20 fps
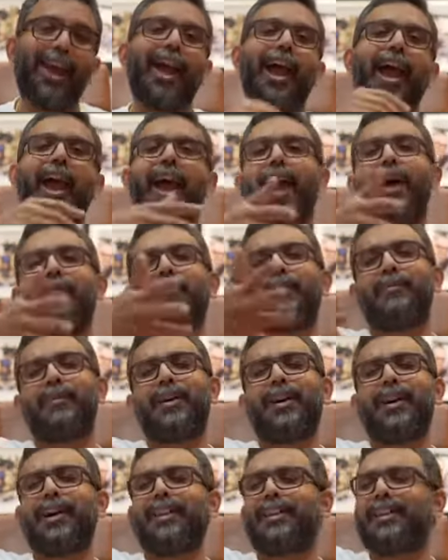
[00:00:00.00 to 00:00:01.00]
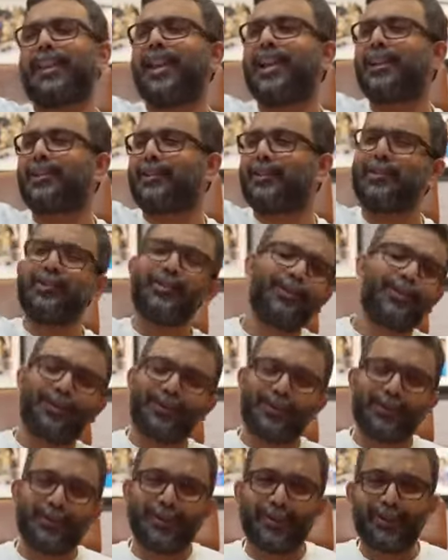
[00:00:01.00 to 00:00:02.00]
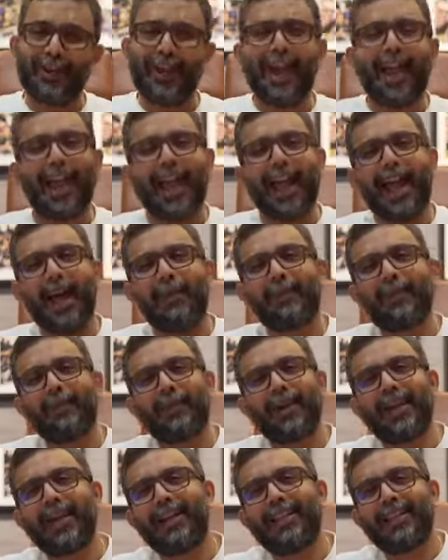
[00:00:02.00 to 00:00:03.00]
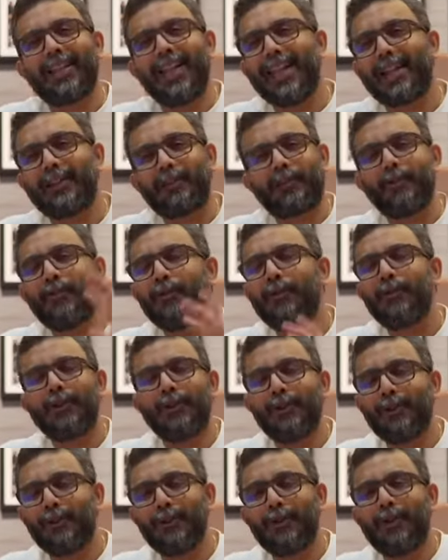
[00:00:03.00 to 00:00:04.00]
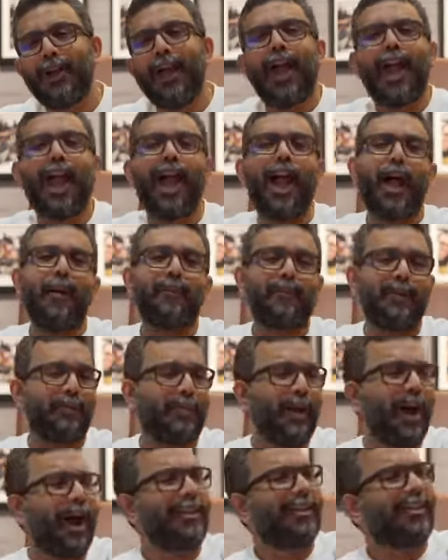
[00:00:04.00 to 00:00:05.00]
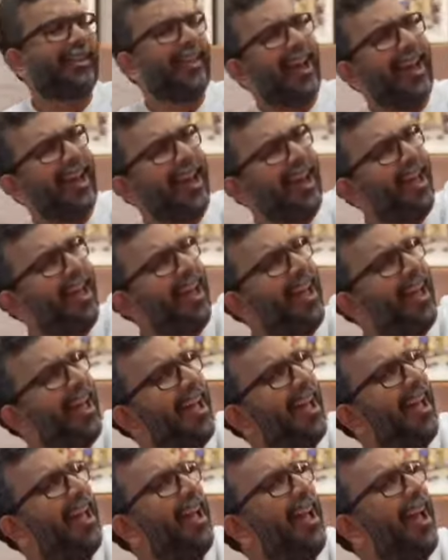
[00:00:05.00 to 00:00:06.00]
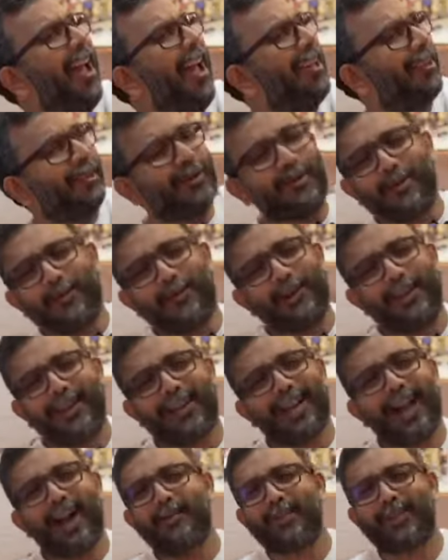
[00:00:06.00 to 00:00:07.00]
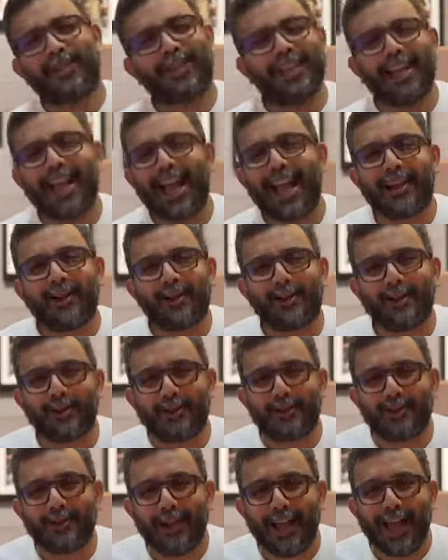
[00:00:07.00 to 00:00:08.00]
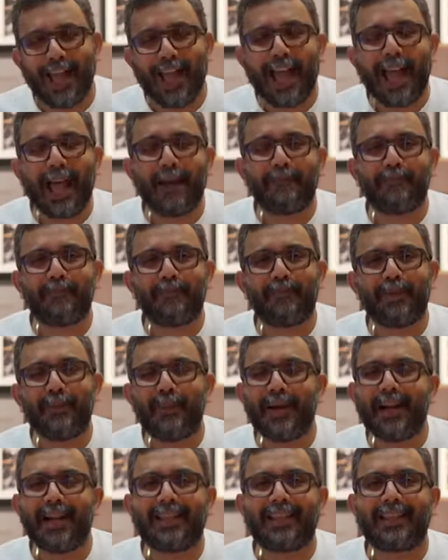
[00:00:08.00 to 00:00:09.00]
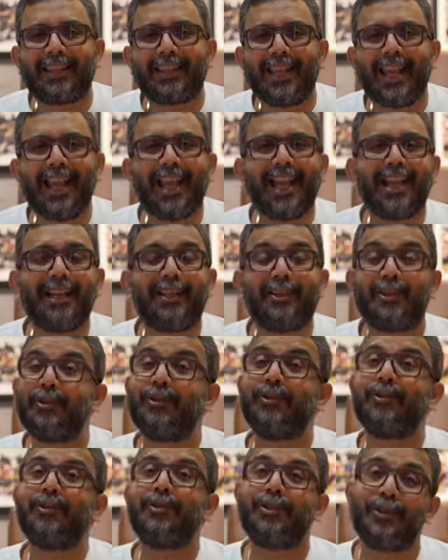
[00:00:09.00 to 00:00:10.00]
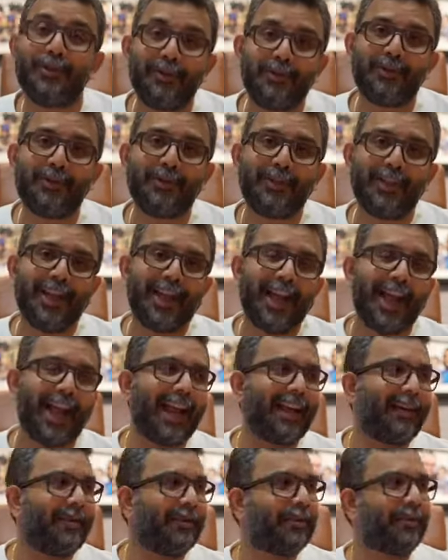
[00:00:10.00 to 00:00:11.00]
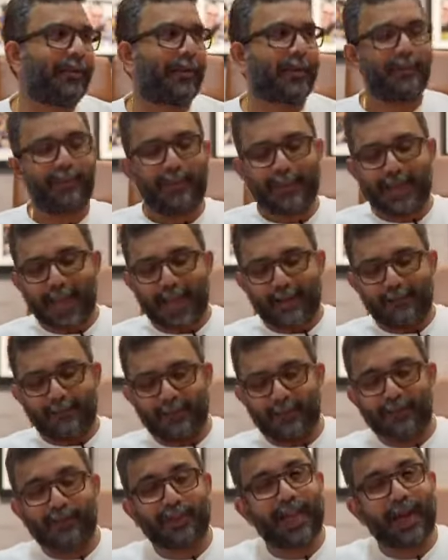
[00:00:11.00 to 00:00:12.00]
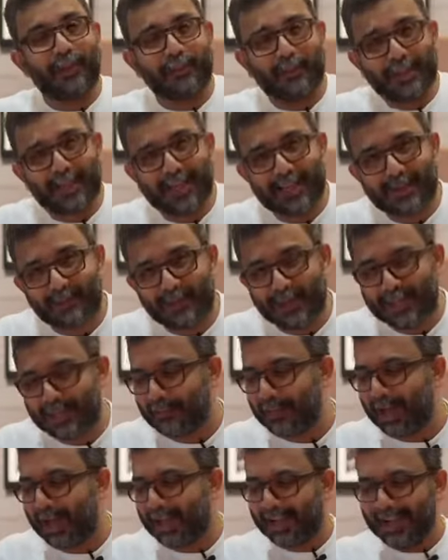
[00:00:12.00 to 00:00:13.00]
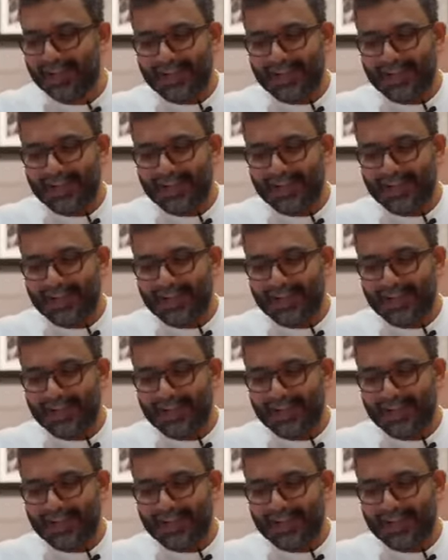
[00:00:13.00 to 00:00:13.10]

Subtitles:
Happy birthday to you. Happy birthday to you. Happy birthday to V Council Andrew. Happy birthday to you, Andrew, on behalf of Japadas Bismarck,